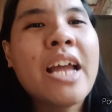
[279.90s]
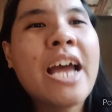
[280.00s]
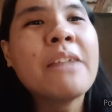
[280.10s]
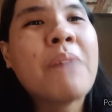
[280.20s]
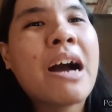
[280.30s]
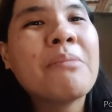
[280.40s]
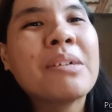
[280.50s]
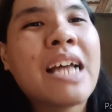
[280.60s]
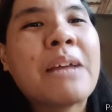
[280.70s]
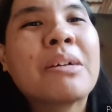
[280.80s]
And bago
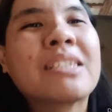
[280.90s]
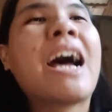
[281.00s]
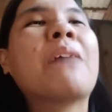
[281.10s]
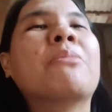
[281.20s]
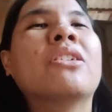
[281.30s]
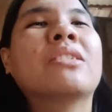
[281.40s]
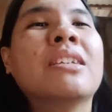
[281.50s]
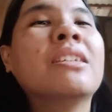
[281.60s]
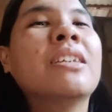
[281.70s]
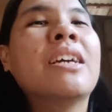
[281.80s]
ma tayo matapos,
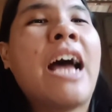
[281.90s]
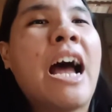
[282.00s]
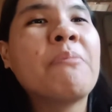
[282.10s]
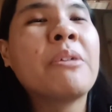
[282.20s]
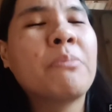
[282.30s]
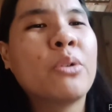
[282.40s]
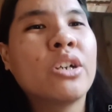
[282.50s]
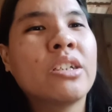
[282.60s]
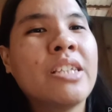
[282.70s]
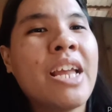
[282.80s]
happy
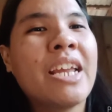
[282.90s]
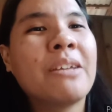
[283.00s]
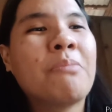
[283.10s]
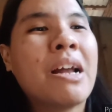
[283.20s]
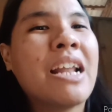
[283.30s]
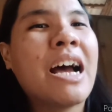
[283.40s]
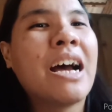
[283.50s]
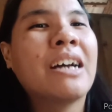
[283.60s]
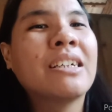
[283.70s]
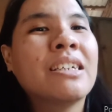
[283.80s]
birthday
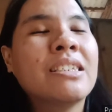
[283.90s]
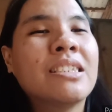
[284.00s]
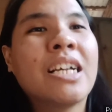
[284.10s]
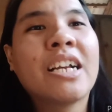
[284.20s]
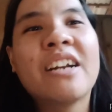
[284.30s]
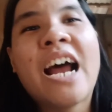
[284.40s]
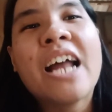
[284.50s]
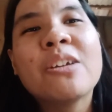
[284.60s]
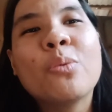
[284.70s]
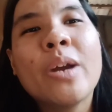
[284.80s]
pala sa
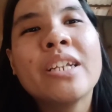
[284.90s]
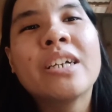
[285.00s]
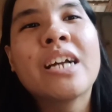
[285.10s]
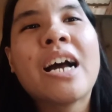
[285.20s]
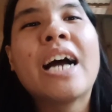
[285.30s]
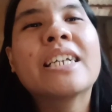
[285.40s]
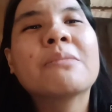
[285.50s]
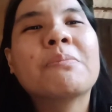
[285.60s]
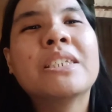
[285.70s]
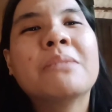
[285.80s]
grand winner ng
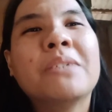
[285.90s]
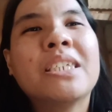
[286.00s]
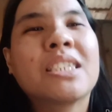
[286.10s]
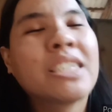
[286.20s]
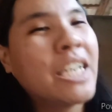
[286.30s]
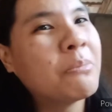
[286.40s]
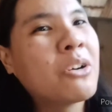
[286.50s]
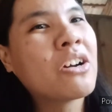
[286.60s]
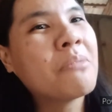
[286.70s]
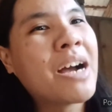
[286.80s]
Idol Philippines,
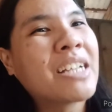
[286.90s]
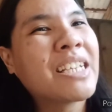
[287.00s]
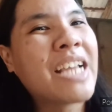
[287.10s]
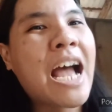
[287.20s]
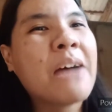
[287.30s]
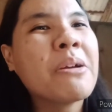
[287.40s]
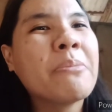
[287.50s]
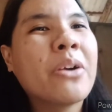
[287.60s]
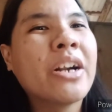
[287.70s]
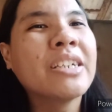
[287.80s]
KUMU Gumatay. Happy
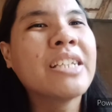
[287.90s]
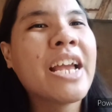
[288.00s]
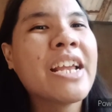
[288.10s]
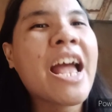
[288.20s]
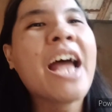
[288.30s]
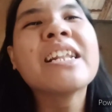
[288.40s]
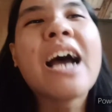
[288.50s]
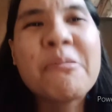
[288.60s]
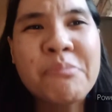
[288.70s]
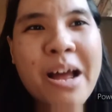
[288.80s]
birthday and
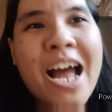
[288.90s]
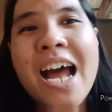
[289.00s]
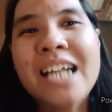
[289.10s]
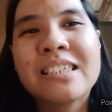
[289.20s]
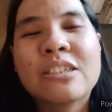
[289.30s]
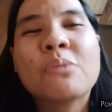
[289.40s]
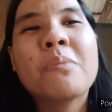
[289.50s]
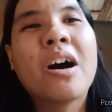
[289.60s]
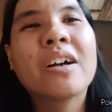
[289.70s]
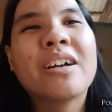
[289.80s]
advance
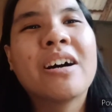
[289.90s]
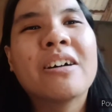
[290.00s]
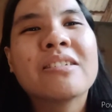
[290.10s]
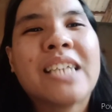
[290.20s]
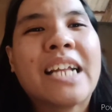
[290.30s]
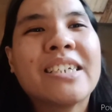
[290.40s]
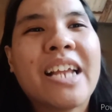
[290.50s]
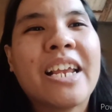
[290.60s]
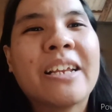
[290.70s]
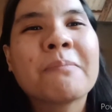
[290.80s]
tomorrow,
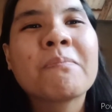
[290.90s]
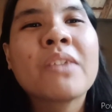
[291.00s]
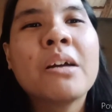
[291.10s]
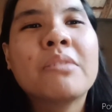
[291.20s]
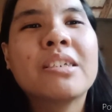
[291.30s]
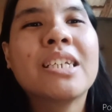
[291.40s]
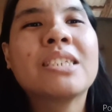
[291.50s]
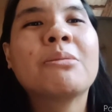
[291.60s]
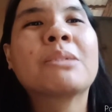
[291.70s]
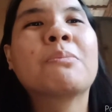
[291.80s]
Saturday. For
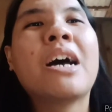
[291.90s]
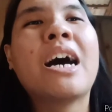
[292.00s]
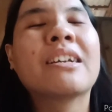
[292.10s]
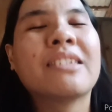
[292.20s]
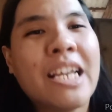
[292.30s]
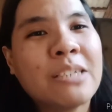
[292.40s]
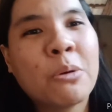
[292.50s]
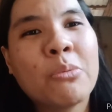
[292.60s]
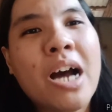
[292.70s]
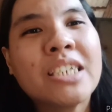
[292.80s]
this week's vlog, thanks
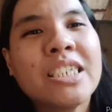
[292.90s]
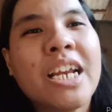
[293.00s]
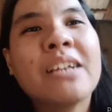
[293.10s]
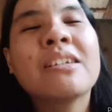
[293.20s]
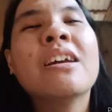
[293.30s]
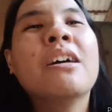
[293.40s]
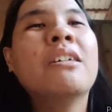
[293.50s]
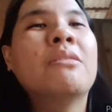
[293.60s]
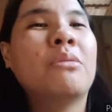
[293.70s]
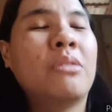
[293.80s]
for watching.
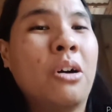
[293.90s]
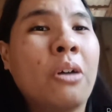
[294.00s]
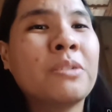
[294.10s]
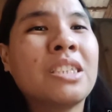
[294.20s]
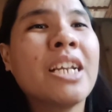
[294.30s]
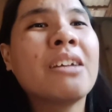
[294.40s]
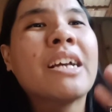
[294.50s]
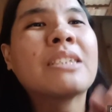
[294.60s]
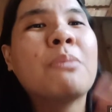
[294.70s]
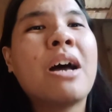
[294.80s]
Hope to see you
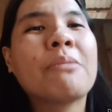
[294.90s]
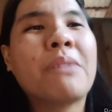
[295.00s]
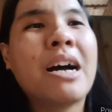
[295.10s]
next vlog.